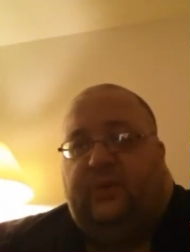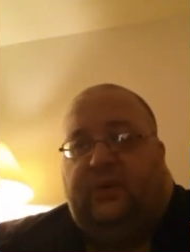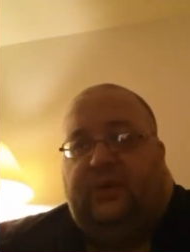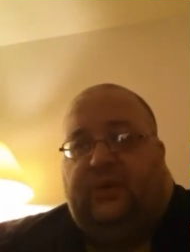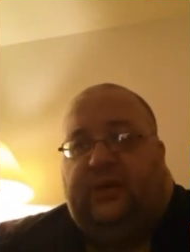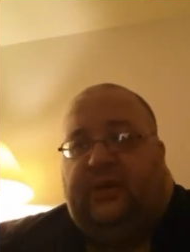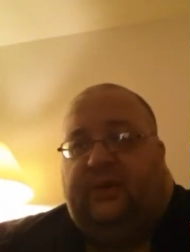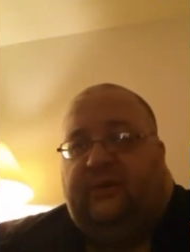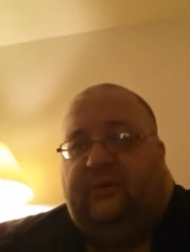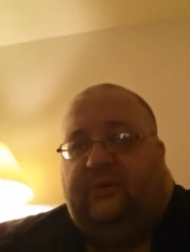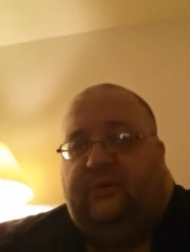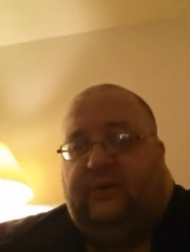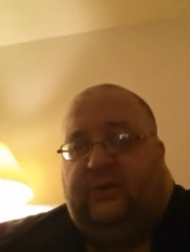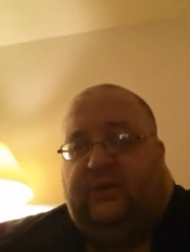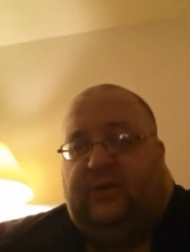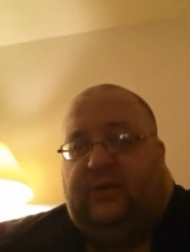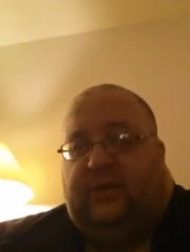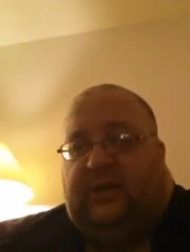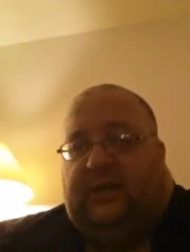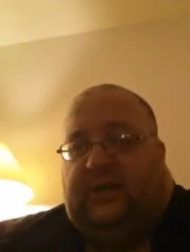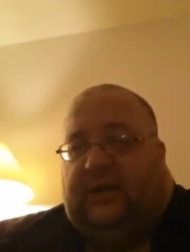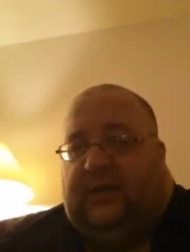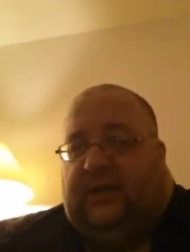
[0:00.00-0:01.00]
You know,
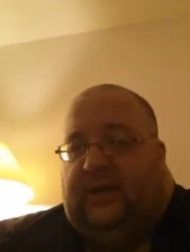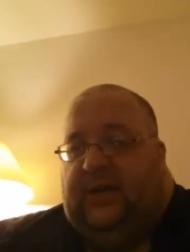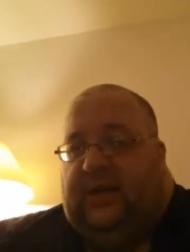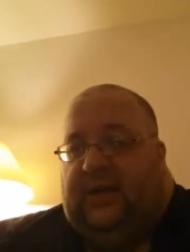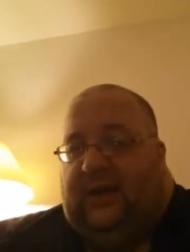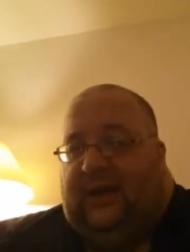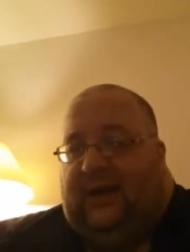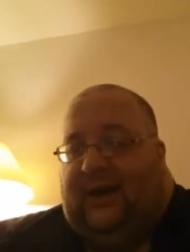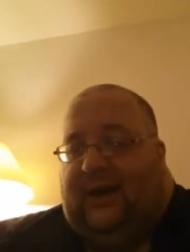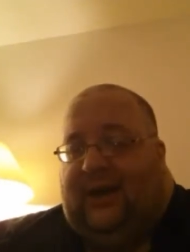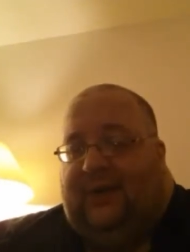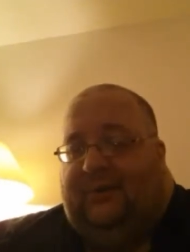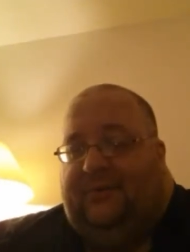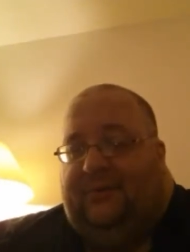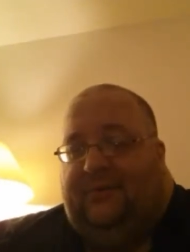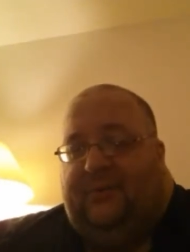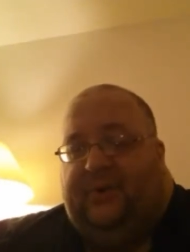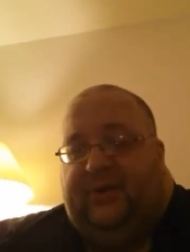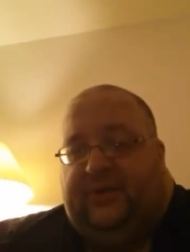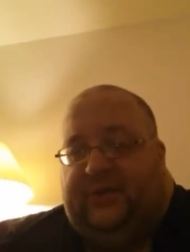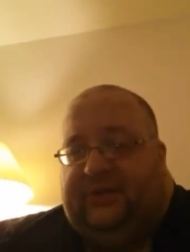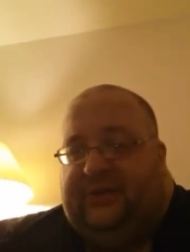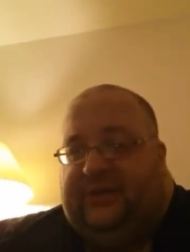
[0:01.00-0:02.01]
uh, I
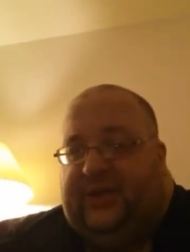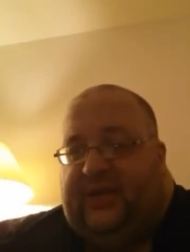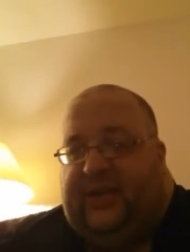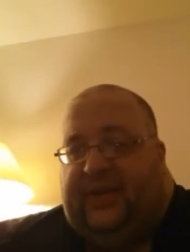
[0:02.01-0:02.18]
really